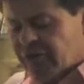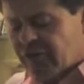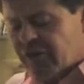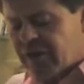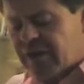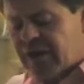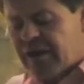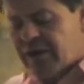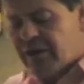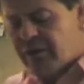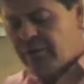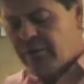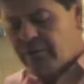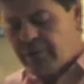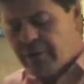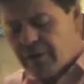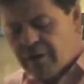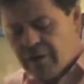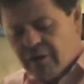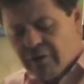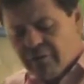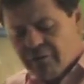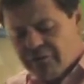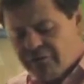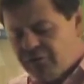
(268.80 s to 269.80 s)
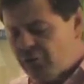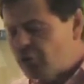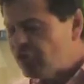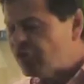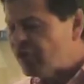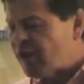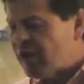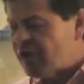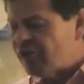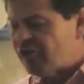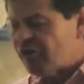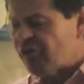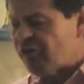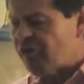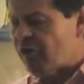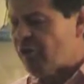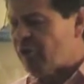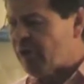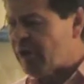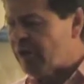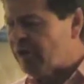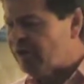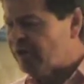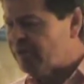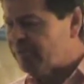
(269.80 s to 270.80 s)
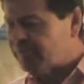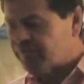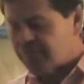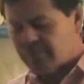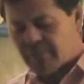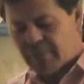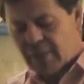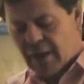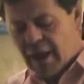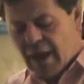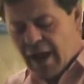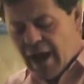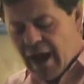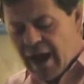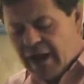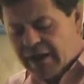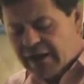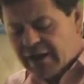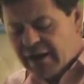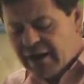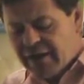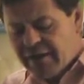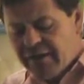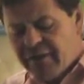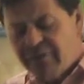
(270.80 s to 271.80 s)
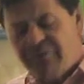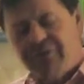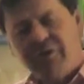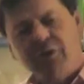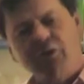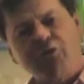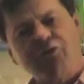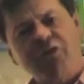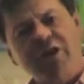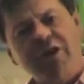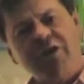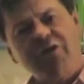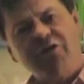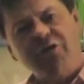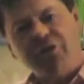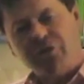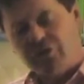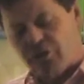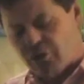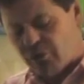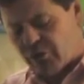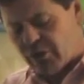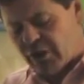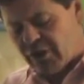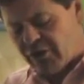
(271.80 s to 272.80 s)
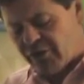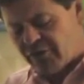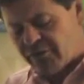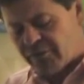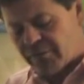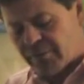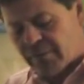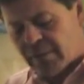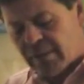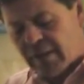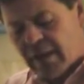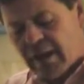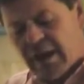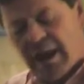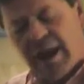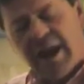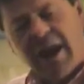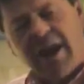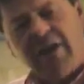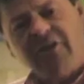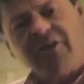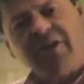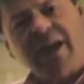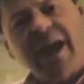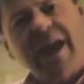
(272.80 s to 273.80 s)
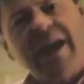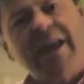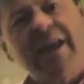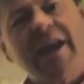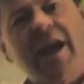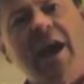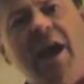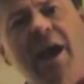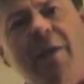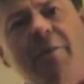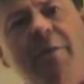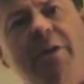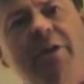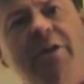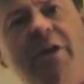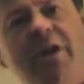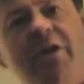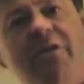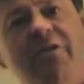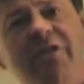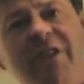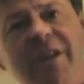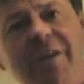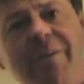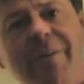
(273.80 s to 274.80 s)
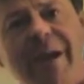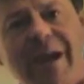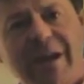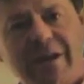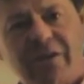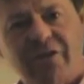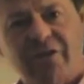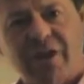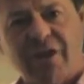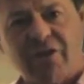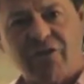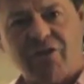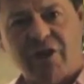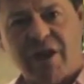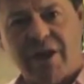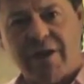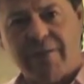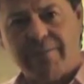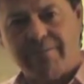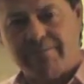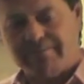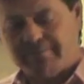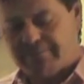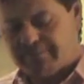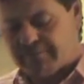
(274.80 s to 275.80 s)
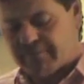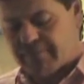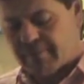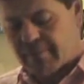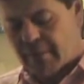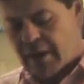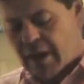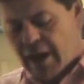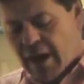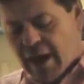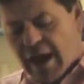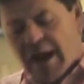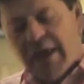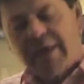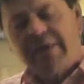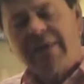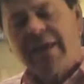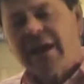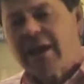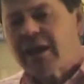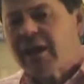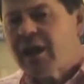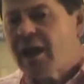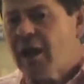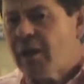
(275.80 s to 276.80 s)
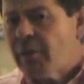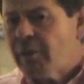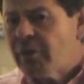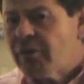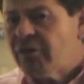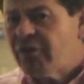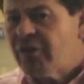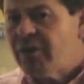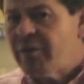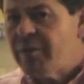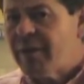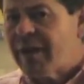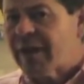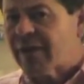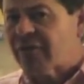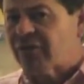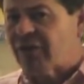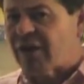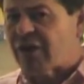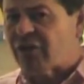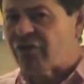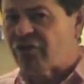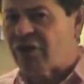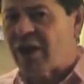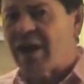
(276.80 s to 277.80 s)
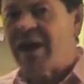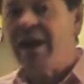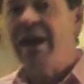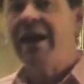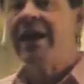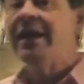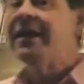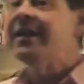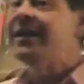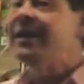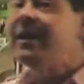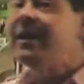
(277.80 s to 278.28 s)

has a little filtration unit, and in the filtration unit is a carbon tea bag sachet. That carbon tea bag sachet